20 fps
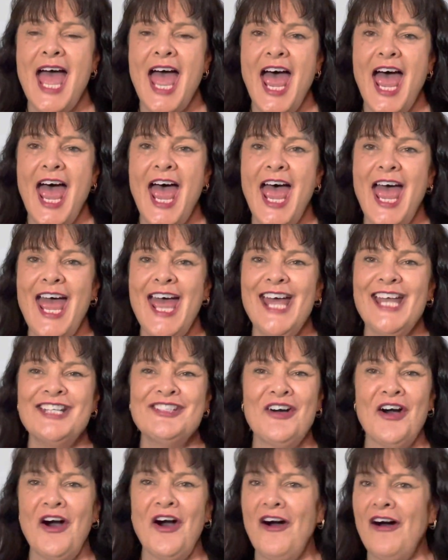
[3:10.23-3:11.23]

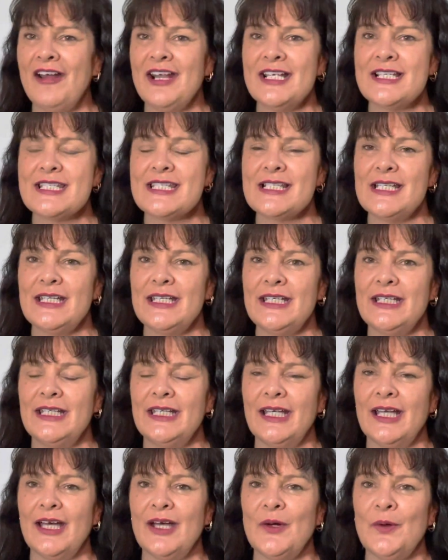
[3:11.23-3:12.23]
And
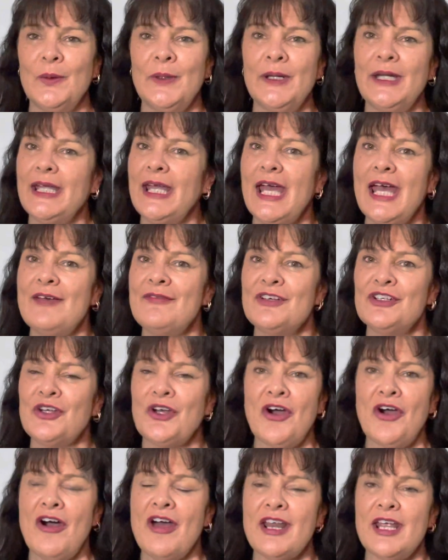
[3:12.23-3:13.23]
honestly, we haven't
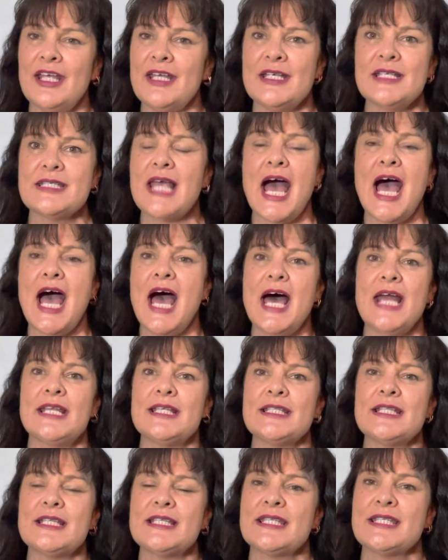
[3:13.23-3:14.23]
got it as hard as
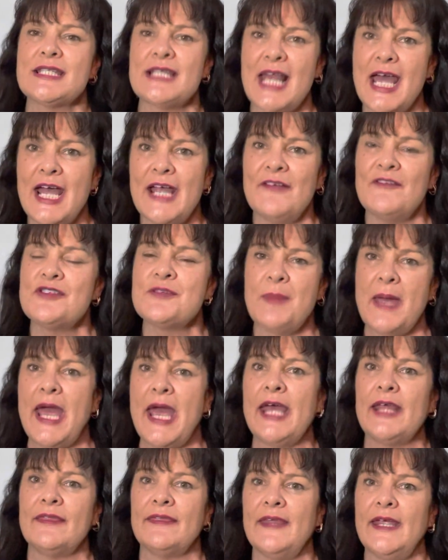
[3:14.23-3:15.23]
the slaves
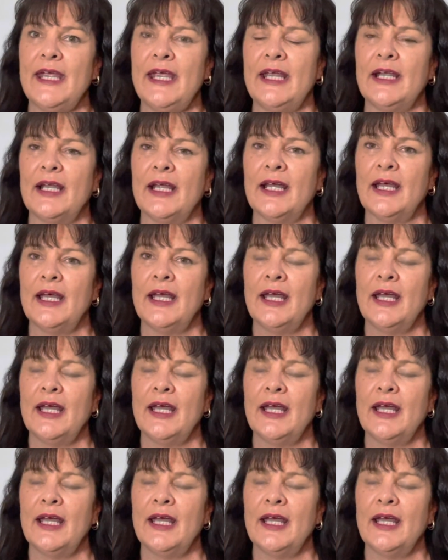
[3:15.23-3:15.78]
back then,